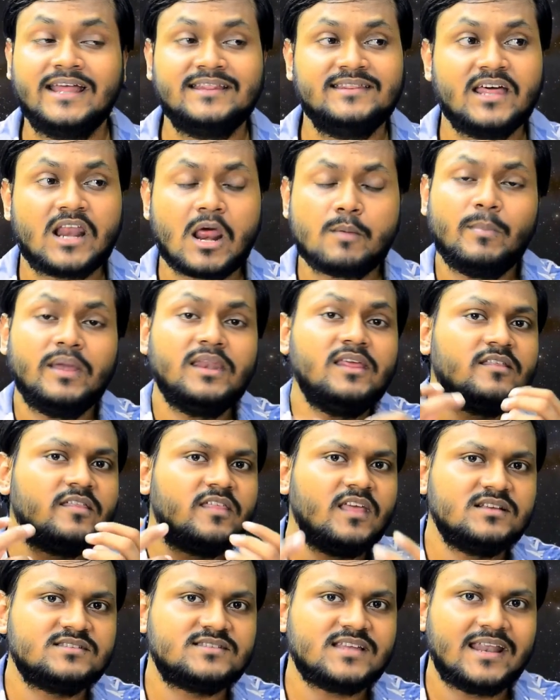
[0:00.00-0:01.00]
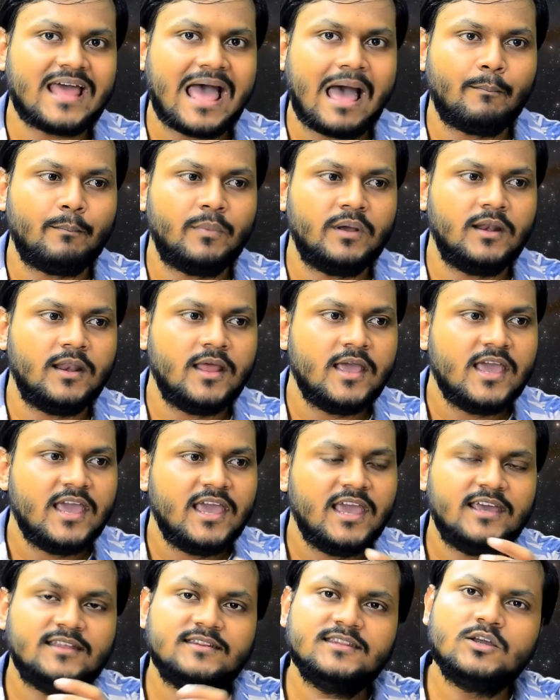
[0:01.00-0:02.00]
And there are many things that happen
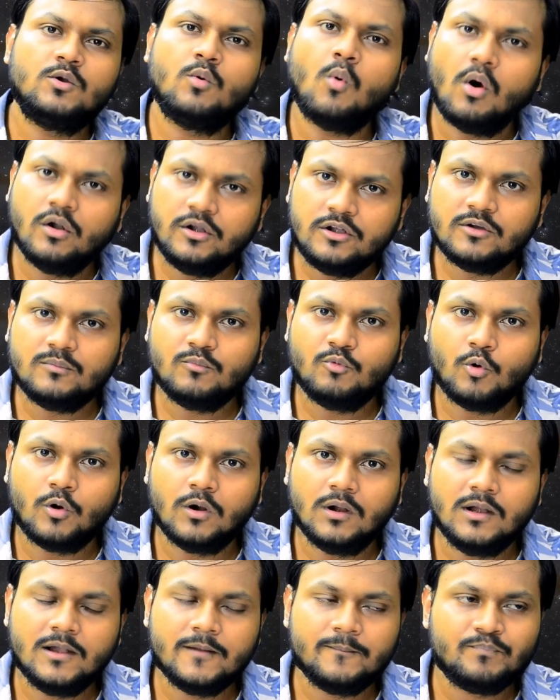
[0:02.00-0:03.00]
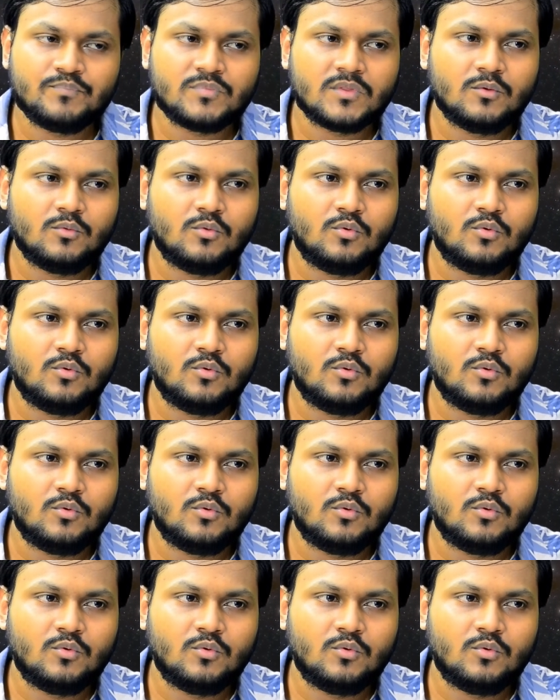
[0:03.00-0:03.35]
in the quantum world,